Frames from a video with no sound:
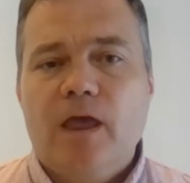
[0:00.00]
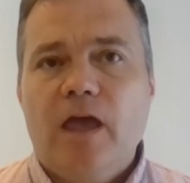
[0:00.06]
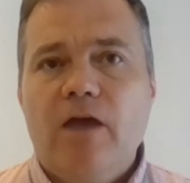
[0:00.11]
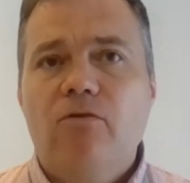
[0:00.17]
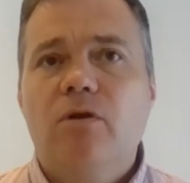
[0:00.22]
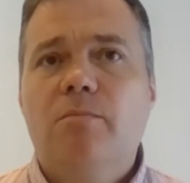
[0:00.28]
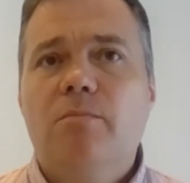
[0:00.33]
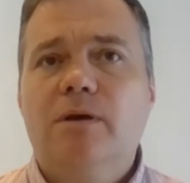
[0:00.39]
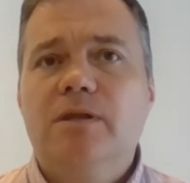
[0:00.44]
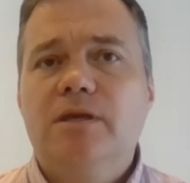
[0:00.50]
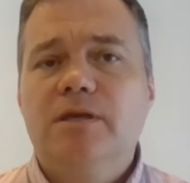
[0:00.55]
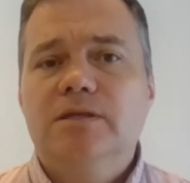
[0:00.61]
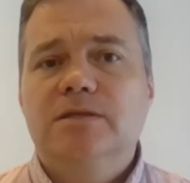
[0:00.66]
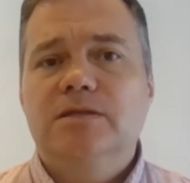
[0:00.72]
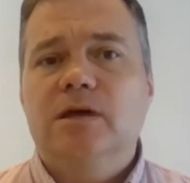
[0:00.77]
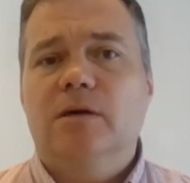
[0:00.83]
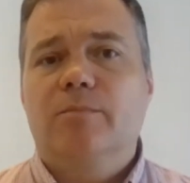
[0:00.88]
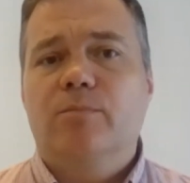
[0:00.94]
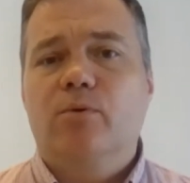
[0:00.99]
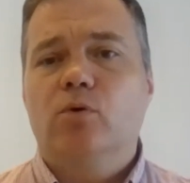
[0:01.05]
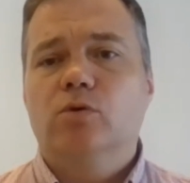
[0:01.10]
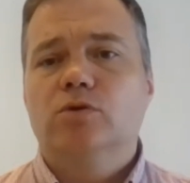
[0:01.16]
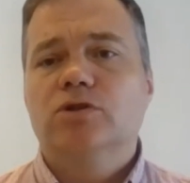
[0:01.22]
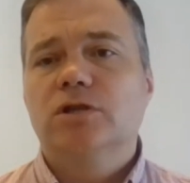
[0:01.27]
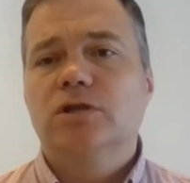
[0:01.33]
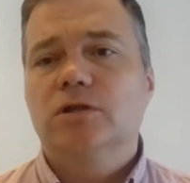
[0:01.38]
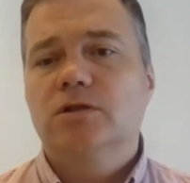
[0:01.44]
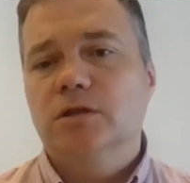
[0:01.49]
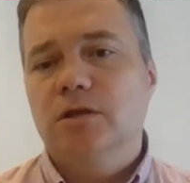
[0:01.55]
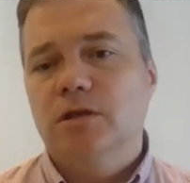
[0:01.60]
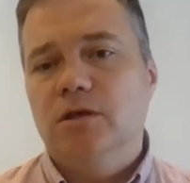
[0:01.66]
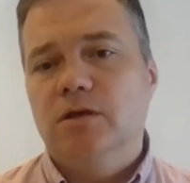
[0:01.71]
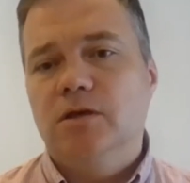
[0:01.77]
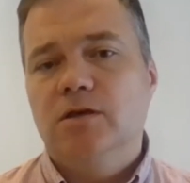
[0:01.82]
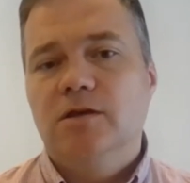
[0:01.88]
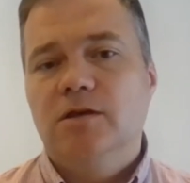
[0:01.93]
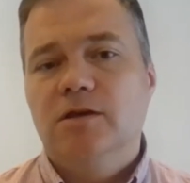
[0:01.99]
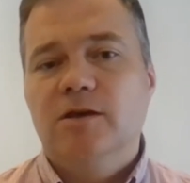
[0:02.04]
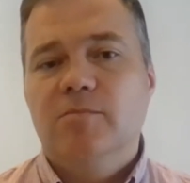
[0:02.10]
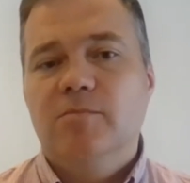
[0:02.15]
everybody is approaching the